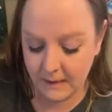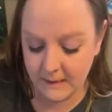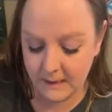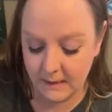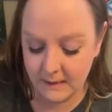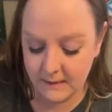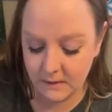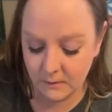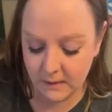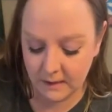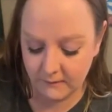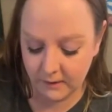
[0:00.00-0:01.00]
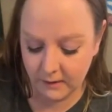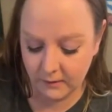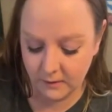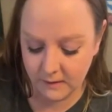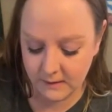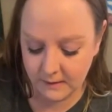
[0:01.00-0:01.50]
Like I said, these don't take very
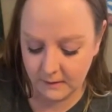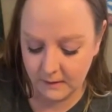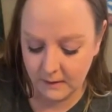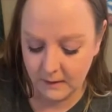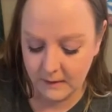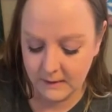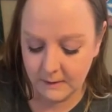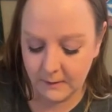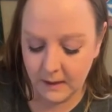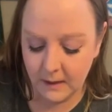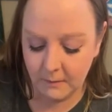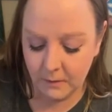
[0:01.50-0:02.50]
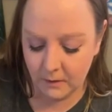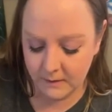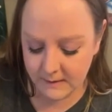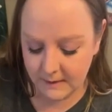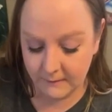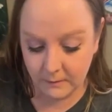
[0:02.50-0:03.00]
long to paint up.
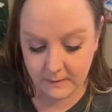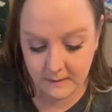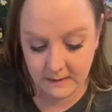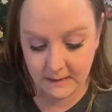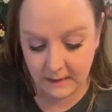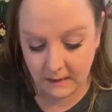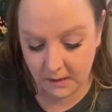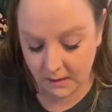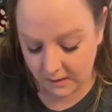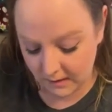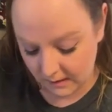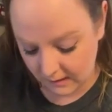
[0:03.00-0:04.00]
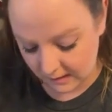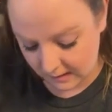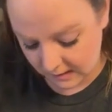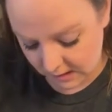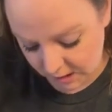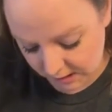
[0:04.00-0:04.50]
Honestly, if I wasn't sitting here
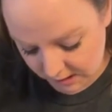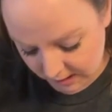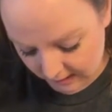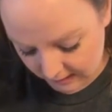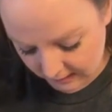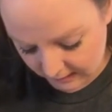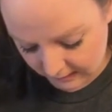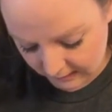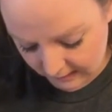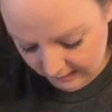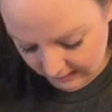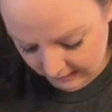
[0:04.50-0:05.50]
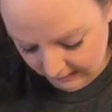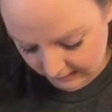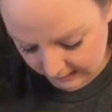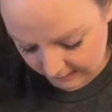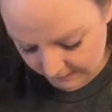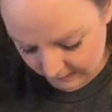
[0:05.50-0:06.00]
chit-chatting and yakking
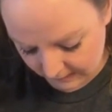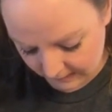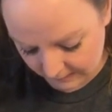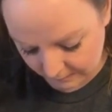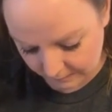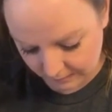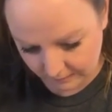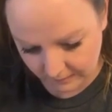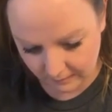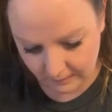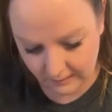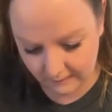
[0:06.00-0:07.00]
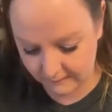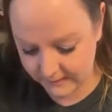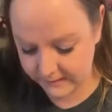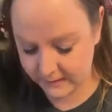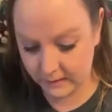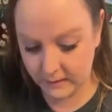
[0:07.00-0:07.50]
it up, would probably already have
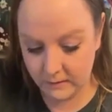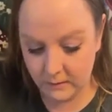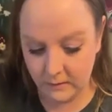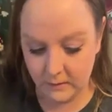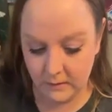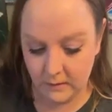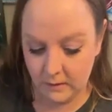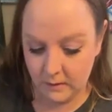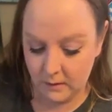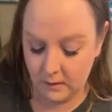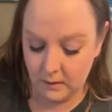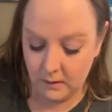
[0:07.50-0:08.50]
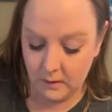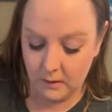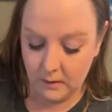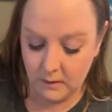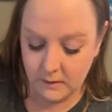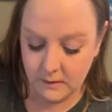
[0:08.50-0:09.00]
this done.
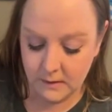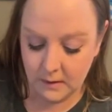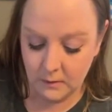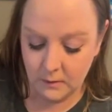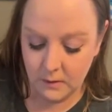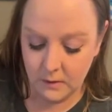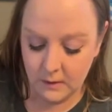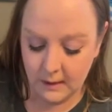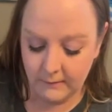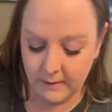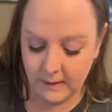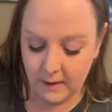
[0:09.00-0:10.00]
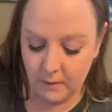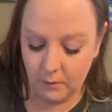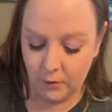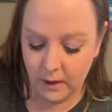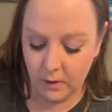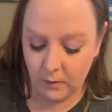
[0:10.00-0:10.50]
So you can have it
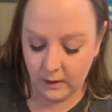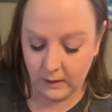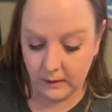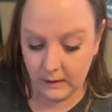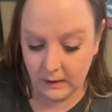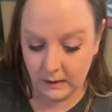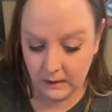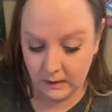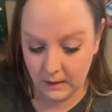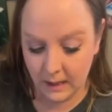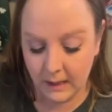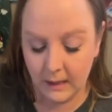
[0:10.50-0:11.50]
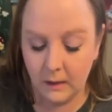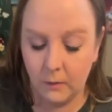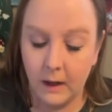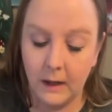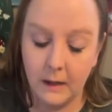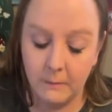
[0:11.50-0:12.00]
done pretty quickly. And I
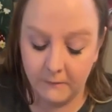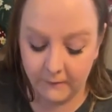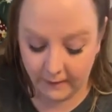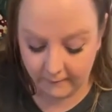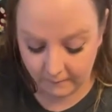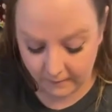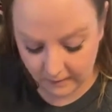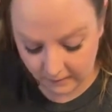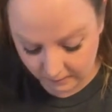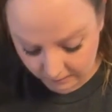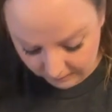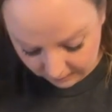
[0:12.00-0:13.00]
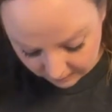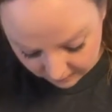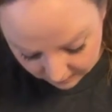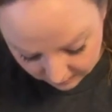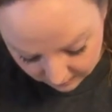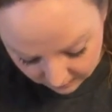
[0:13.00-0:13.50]
know I am a fast painter, but
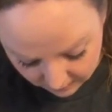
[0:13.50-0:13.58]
